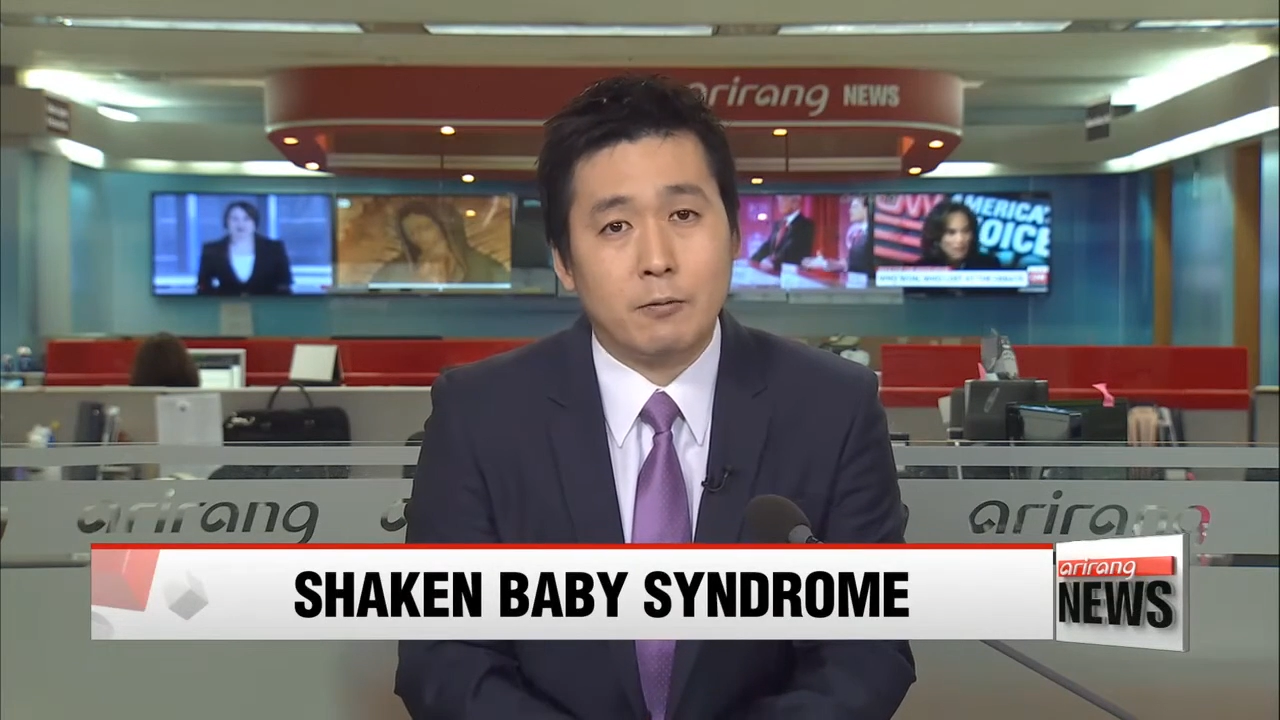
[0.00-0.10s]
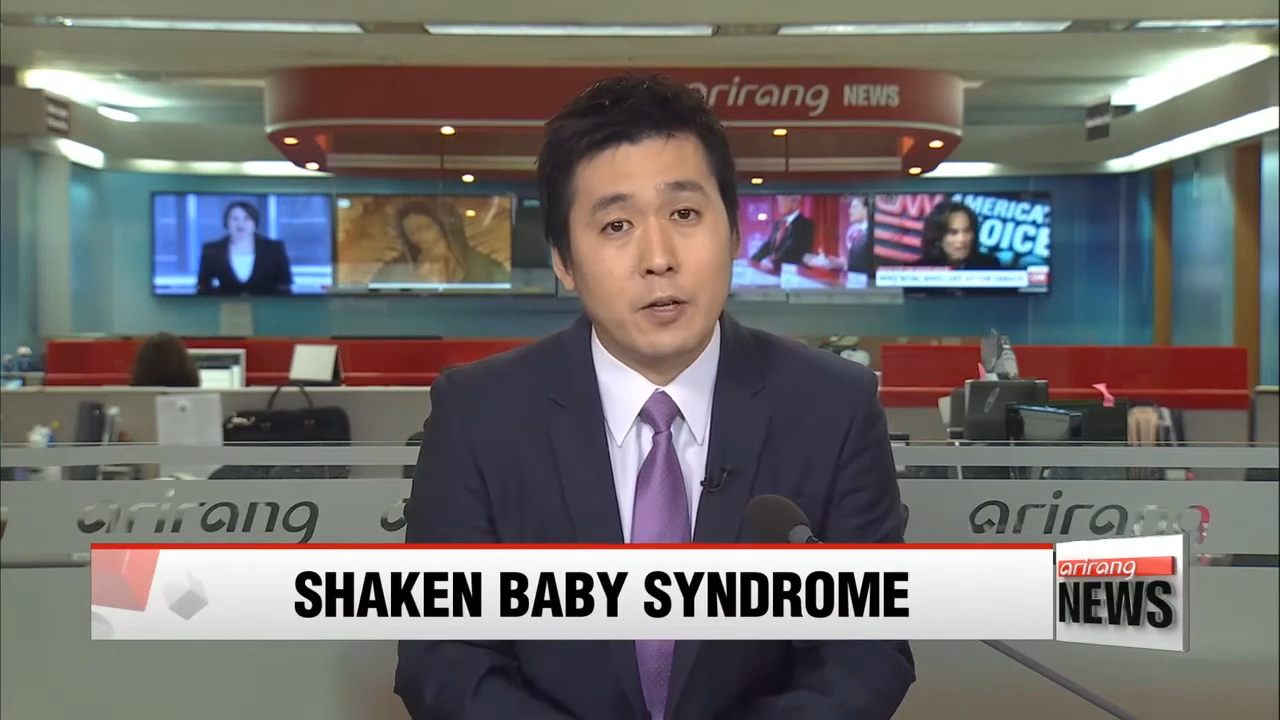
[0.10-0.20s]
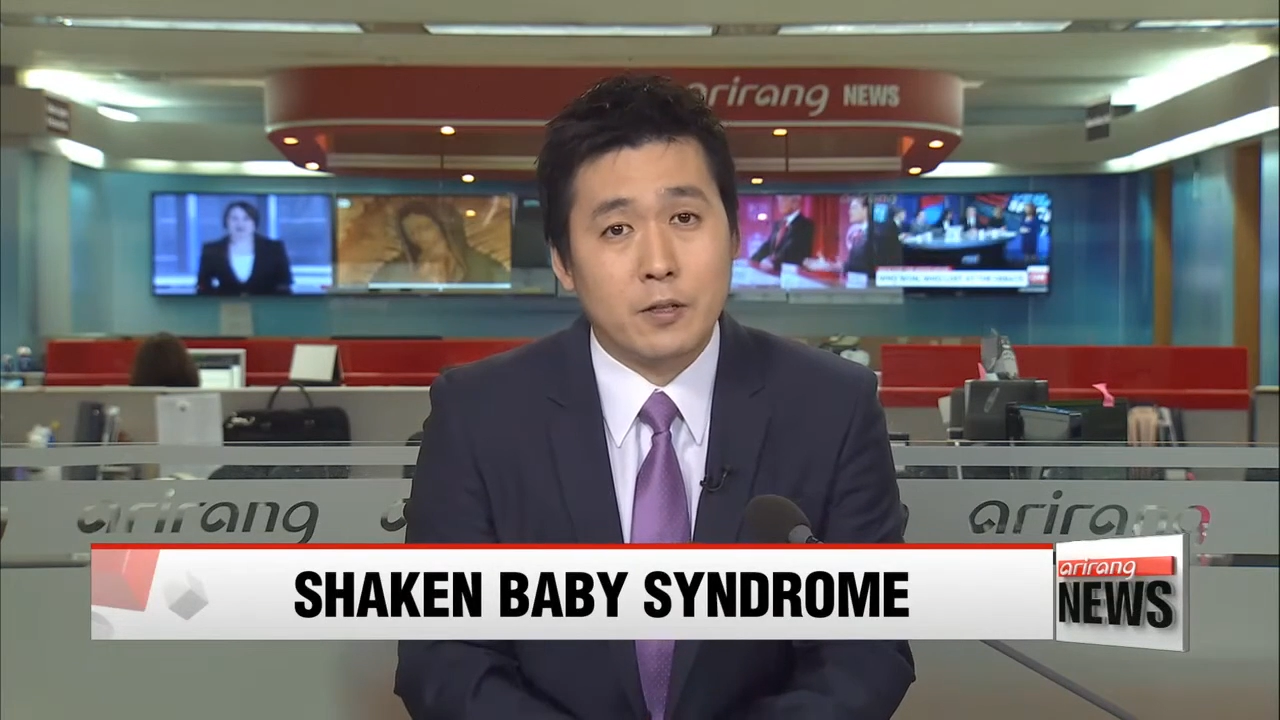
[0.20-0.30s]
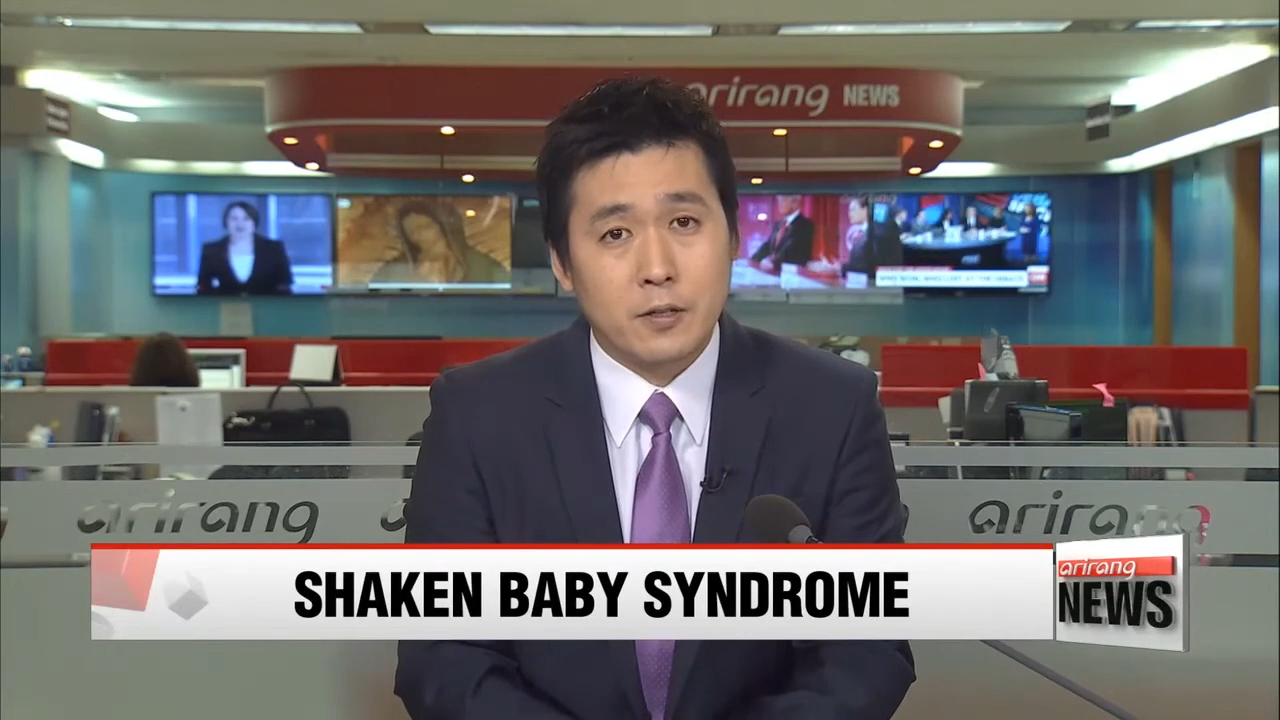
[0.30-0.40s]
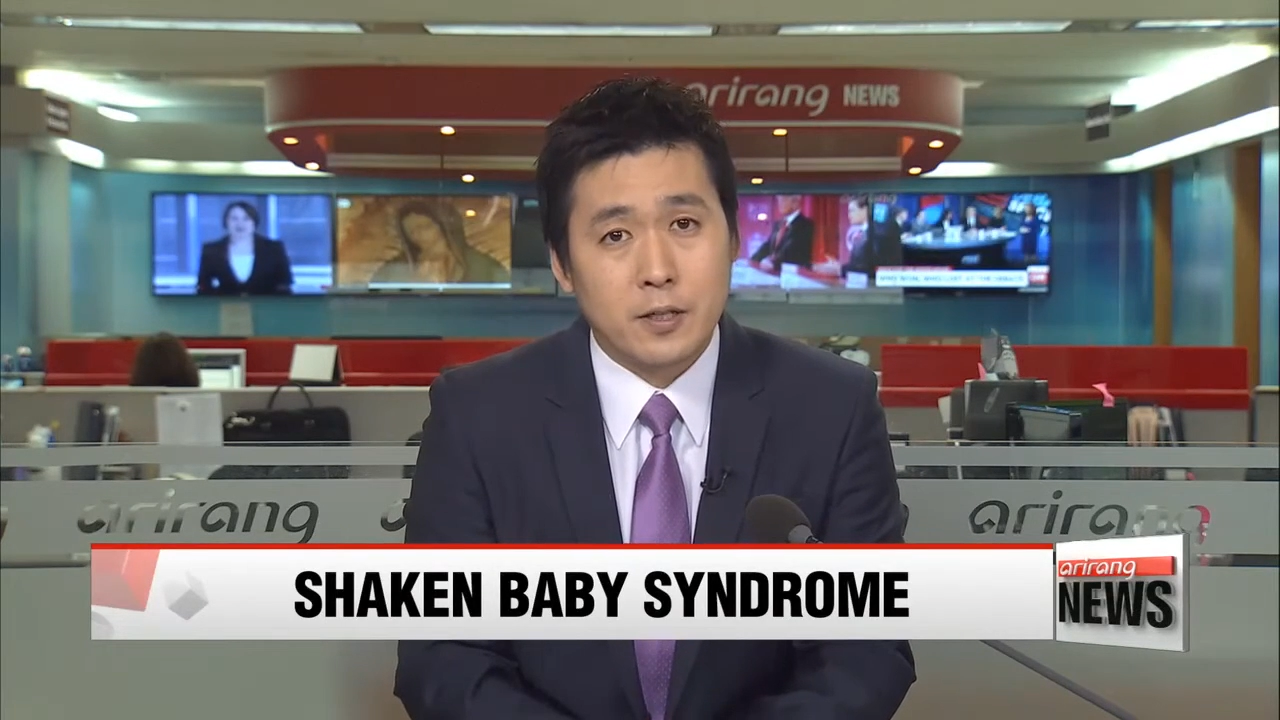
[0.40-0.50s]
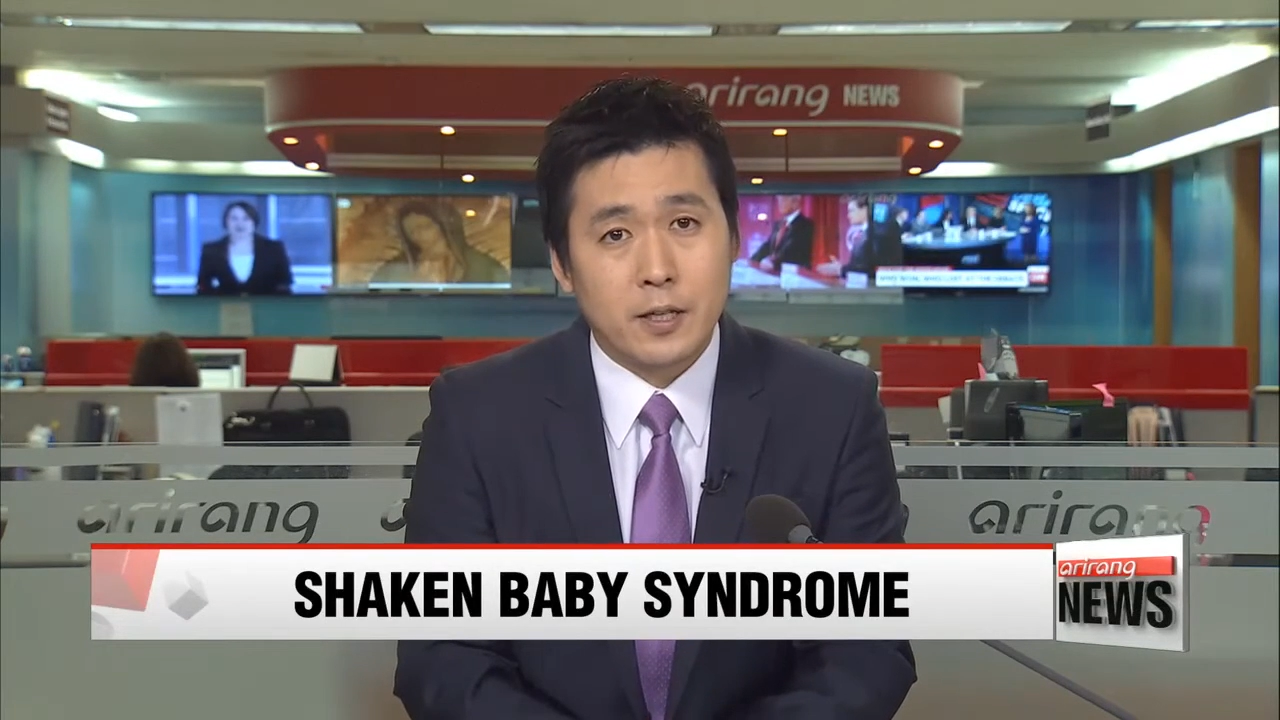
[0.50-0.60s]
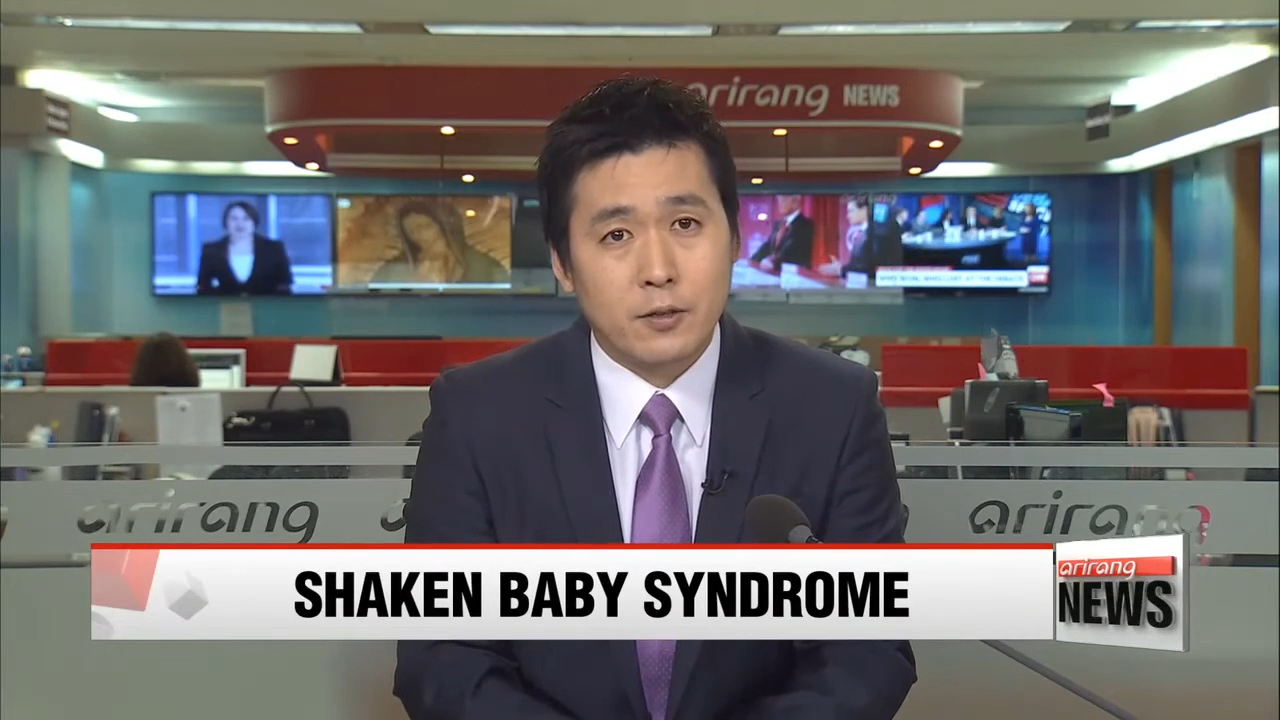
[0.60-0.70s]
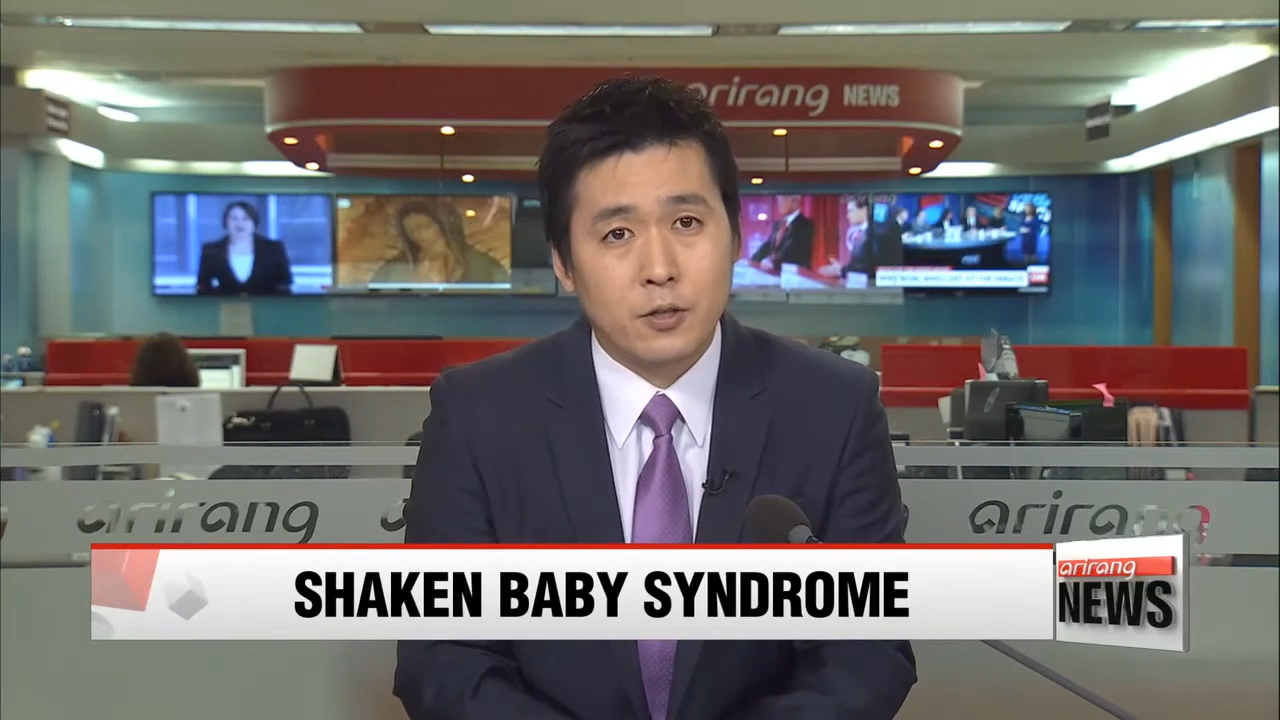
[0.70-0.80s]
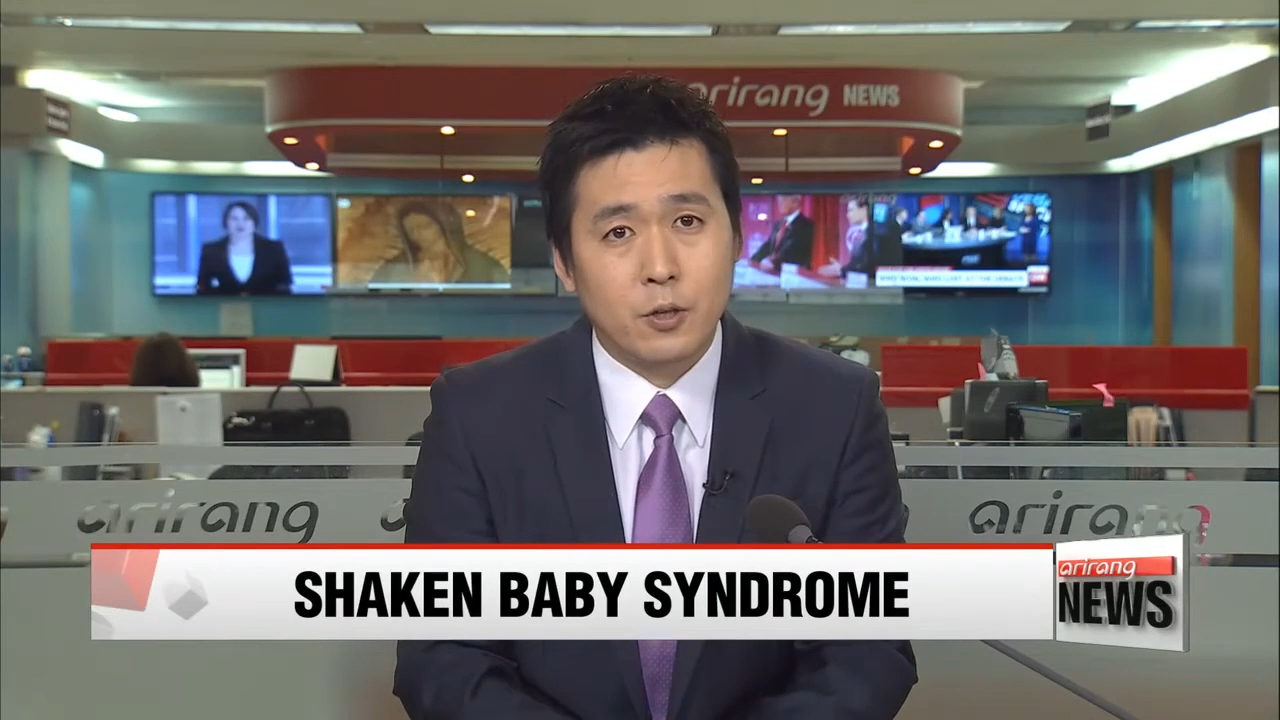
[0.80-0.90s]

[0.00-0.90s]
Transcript: Recent studies